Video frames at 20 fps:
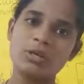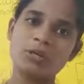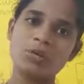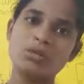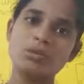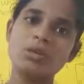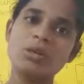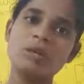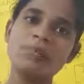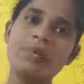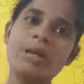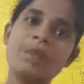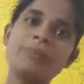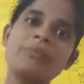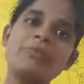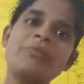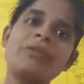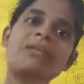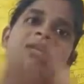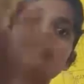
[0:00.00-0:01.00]
Google Map
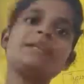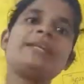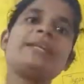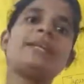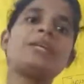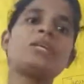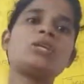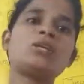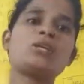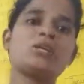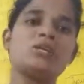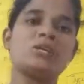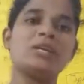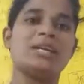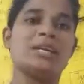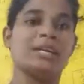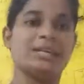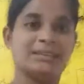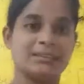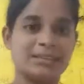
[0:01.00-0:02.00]
will take you.
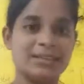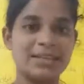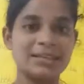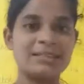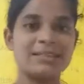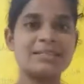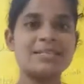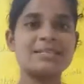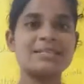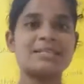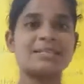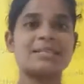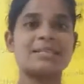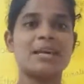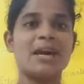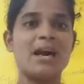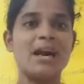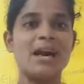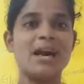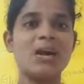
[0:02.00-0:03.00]
That is
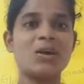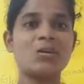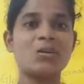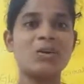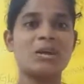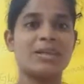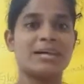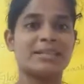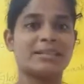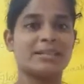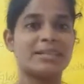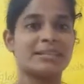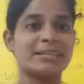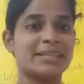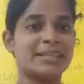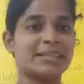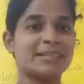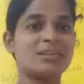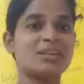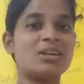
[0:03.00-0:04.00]
how the
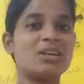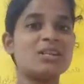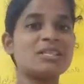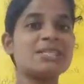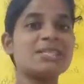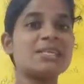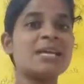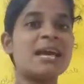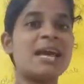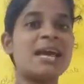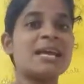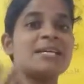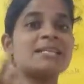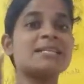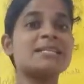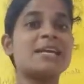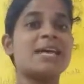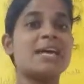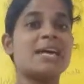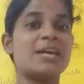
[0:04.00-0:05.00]
technology has
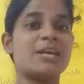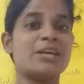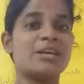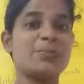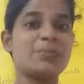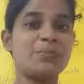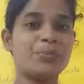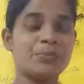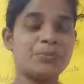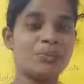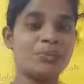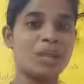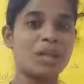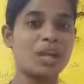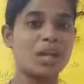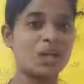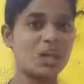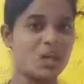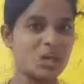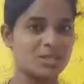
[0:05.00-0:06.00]
improved
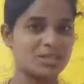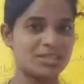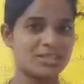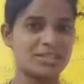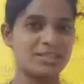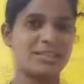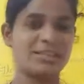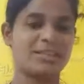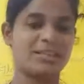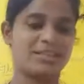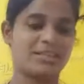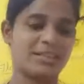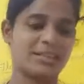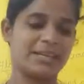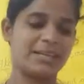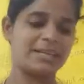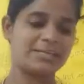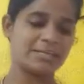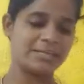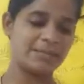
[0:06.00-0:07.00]
a lot,
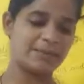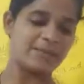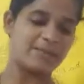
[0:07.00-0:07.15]
right?